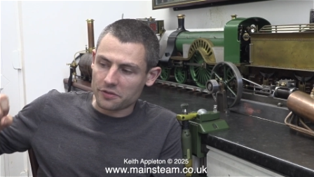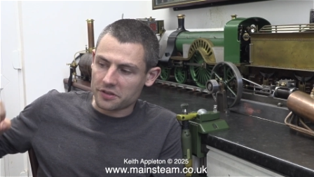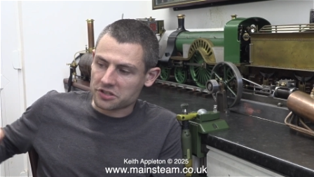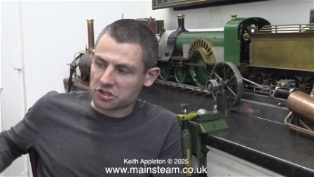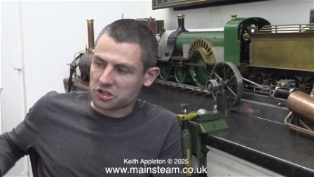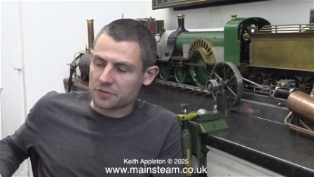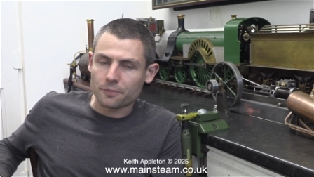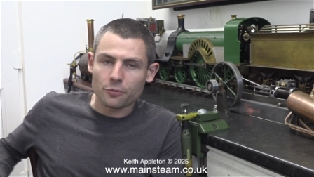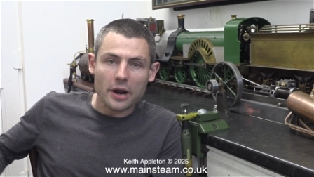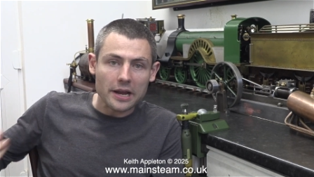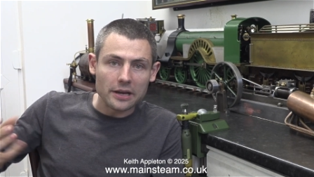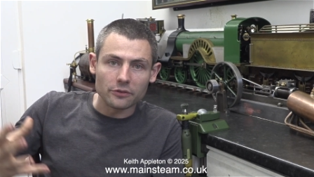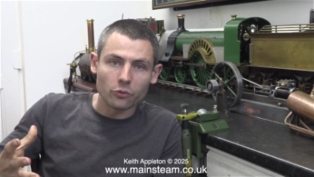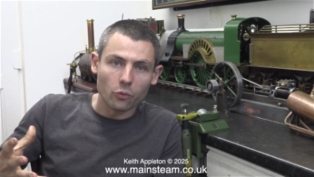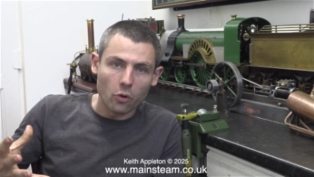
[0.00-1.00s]
where this
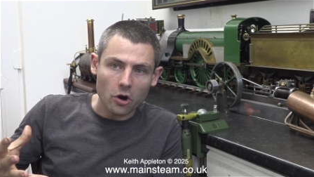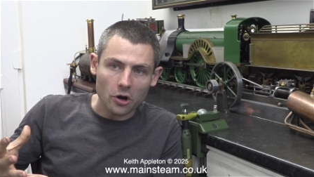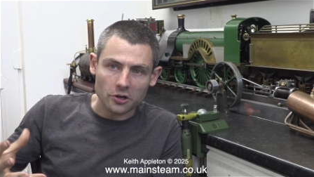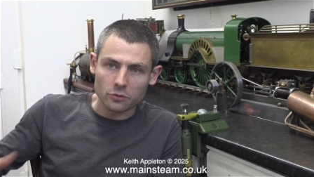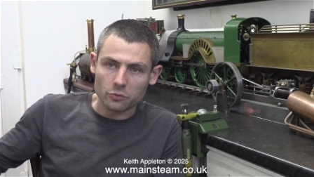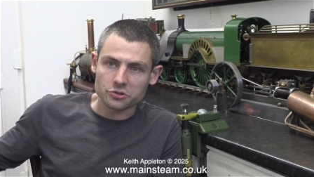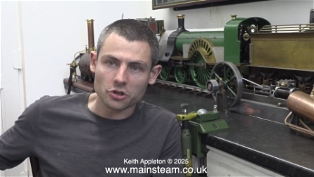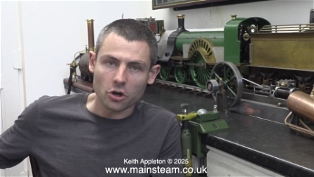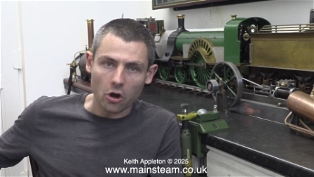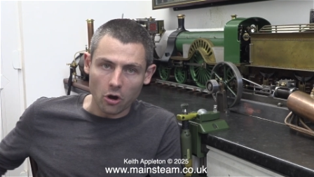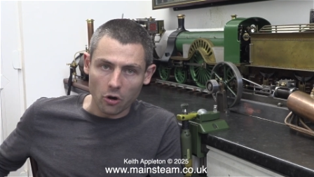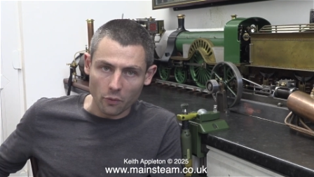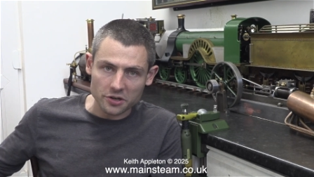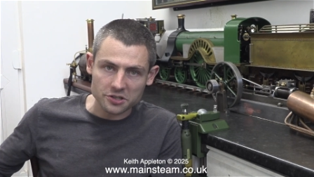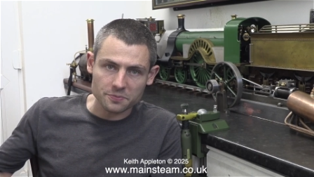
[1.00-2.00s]
spray of water was
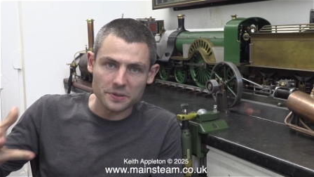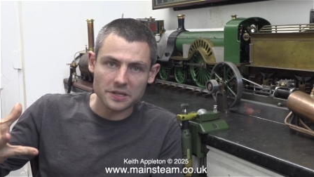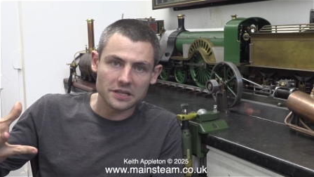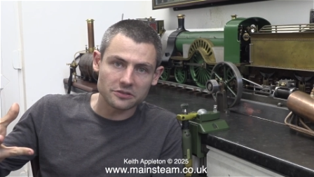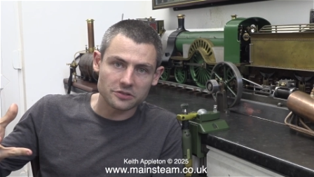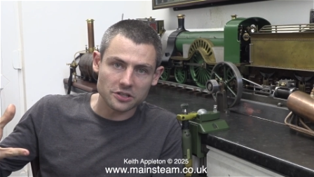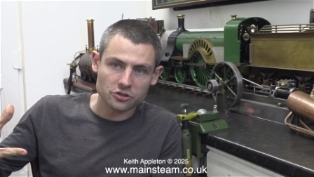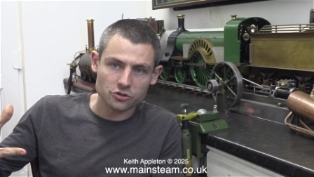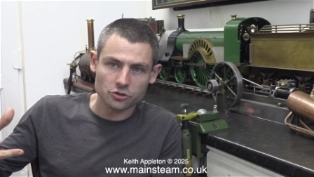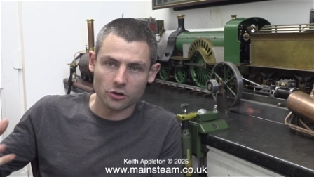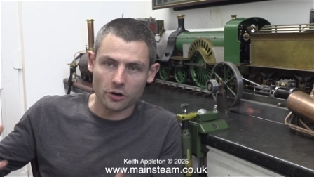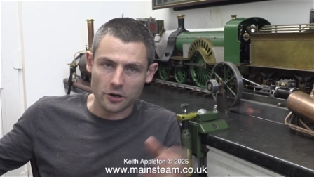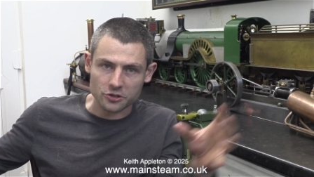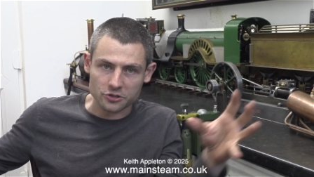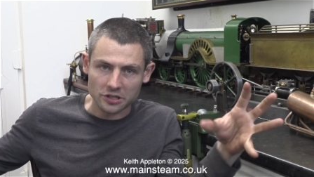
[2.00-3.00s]
always being
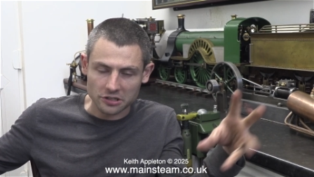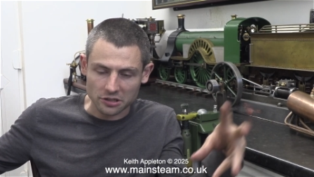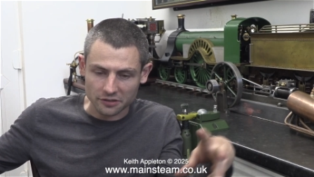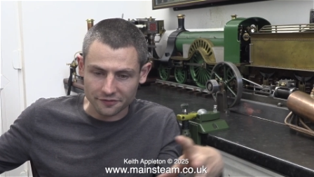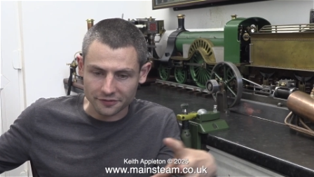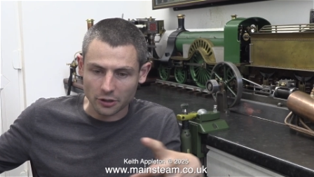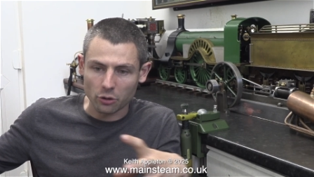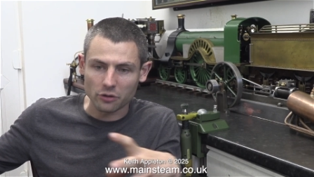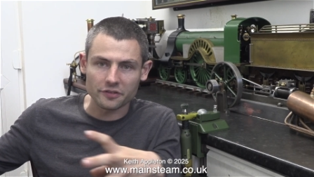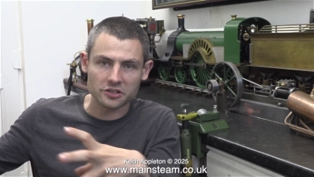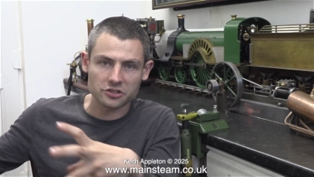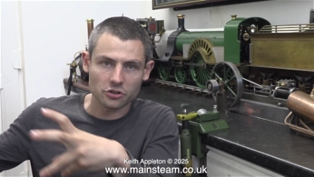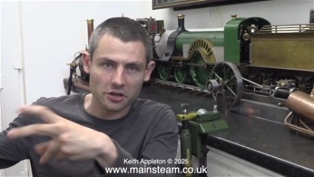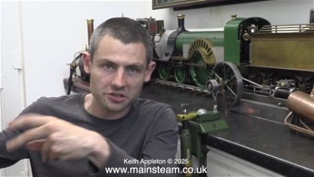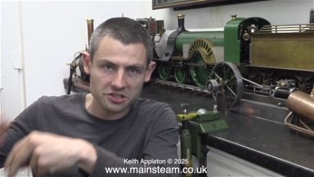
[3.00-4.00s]
discharged into the flow
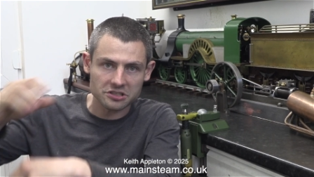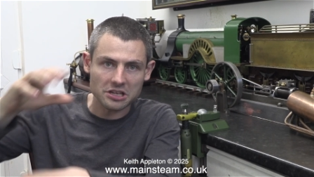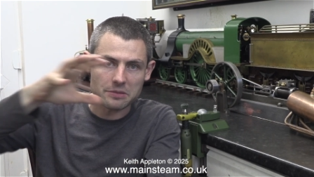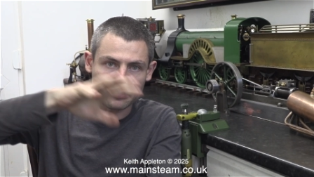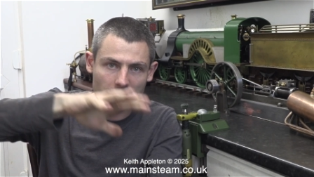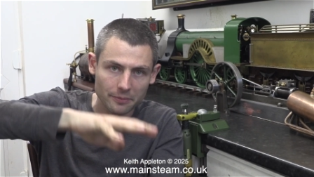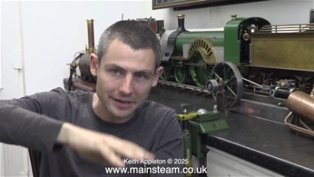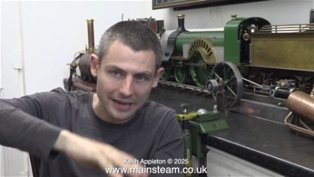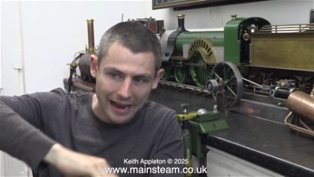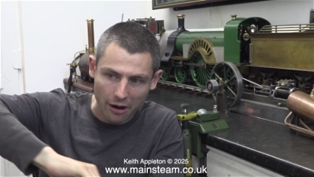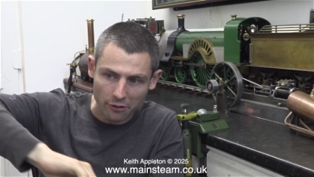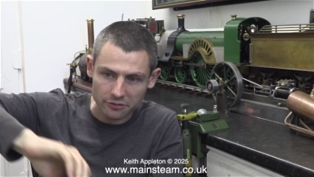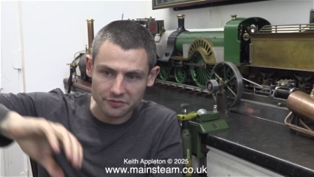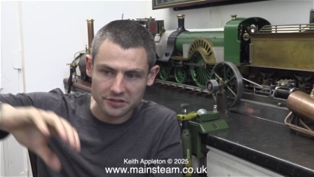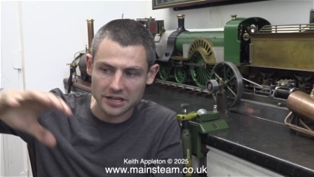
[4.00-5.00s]
of exhaust steam
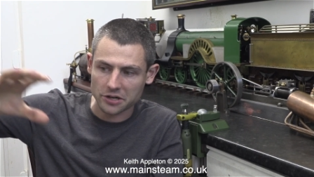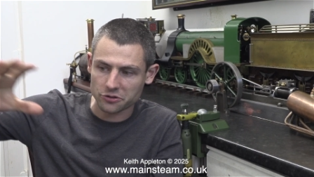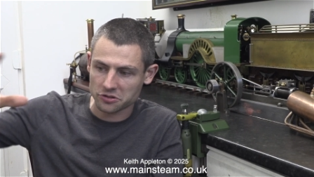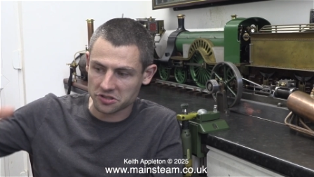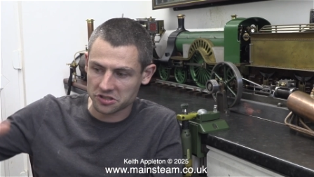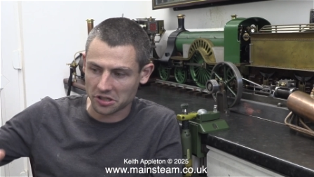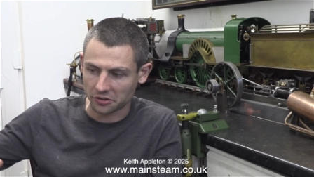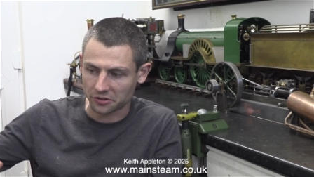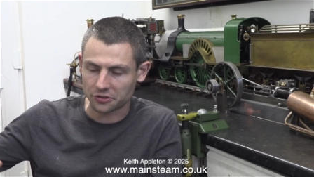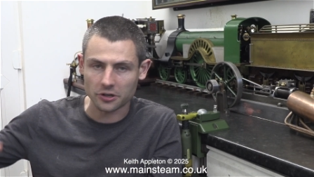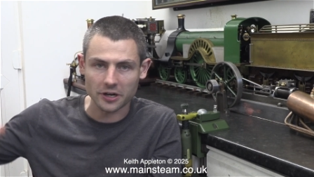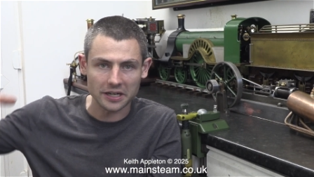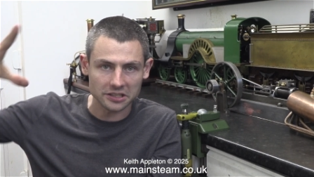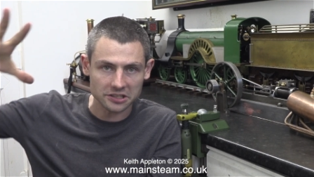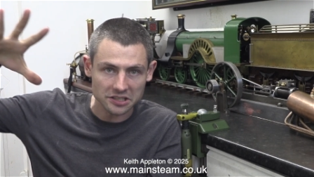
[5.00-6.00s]
coming out of the engine
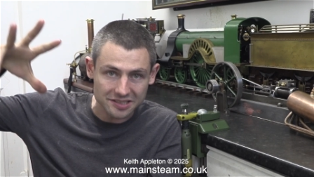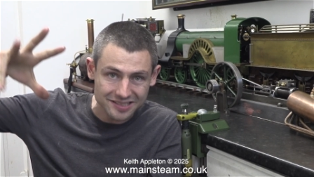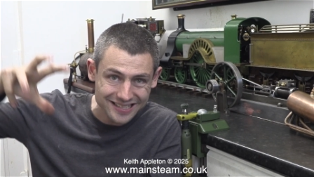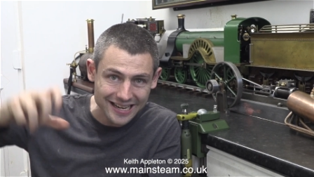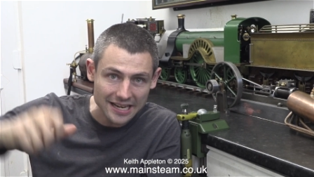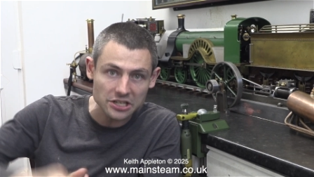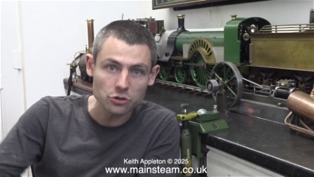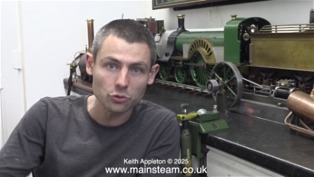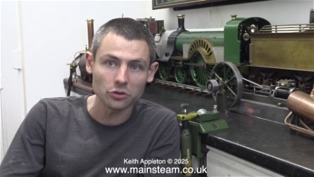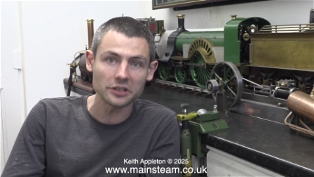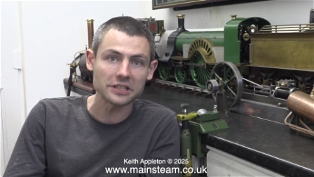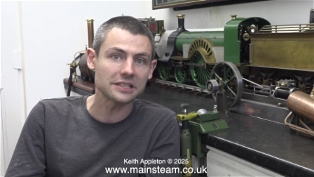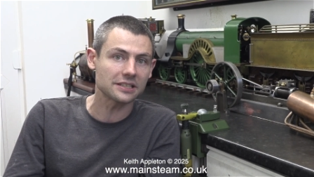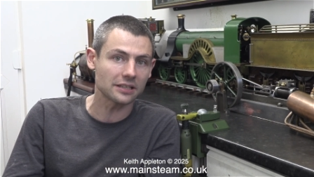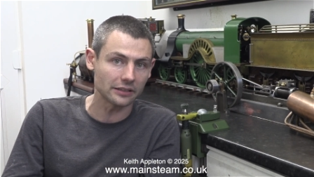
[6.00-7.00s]
cylinder and
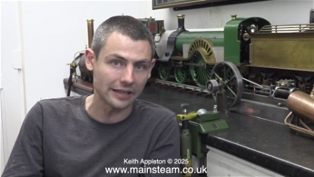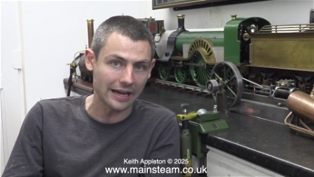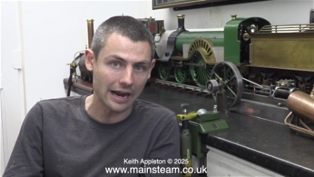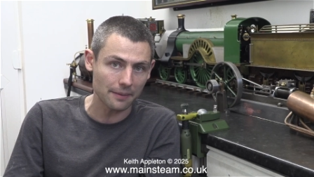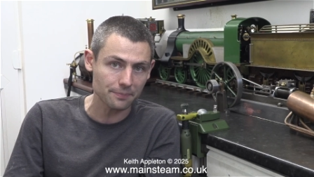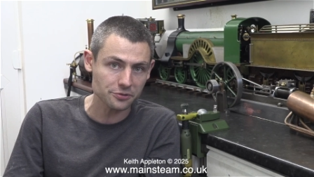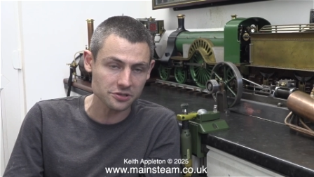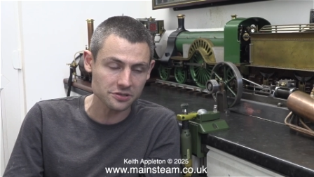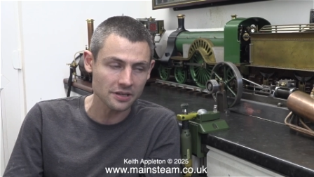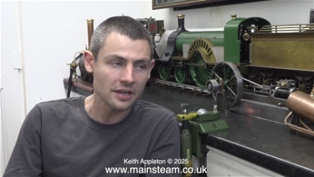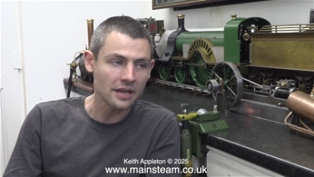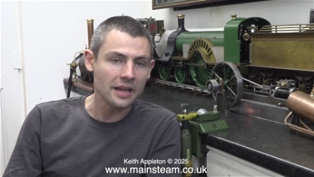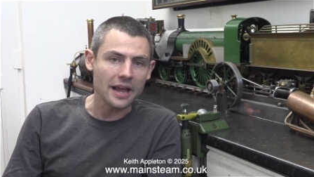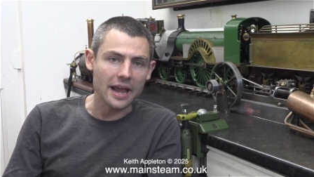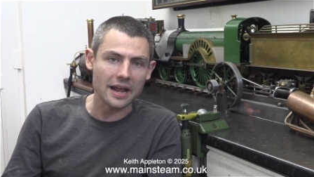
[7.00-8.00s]
continually
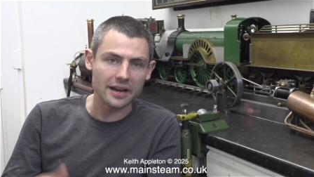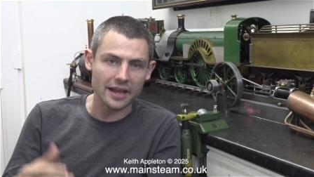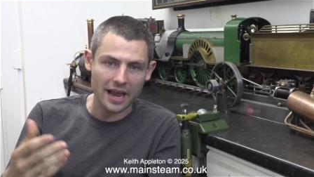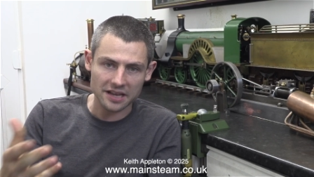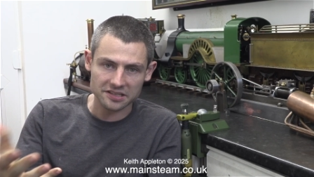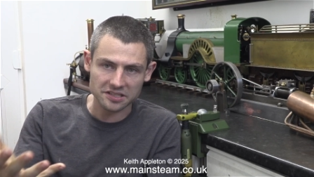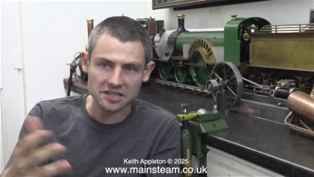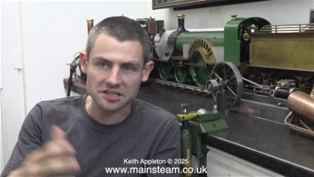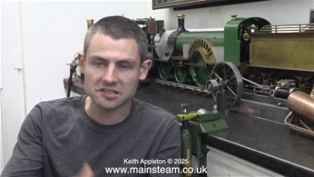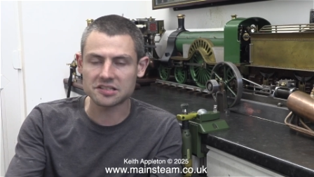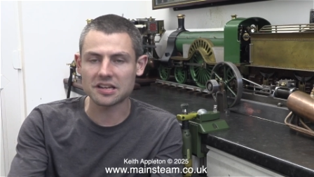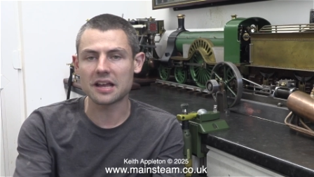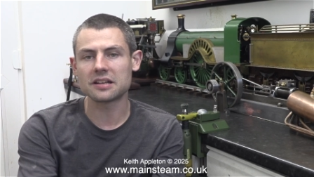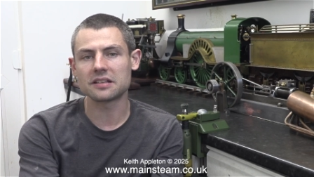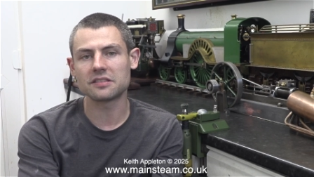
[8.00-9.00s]
collapsed. And as he
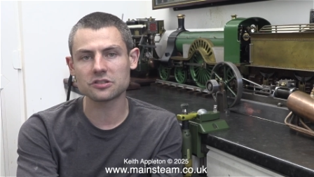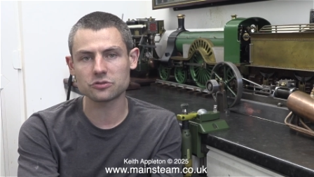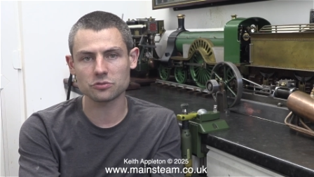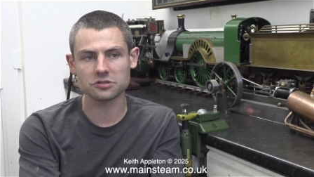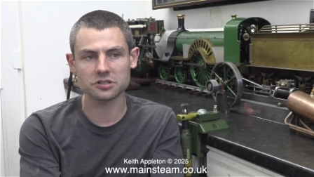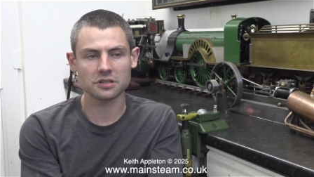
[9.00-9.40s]
said,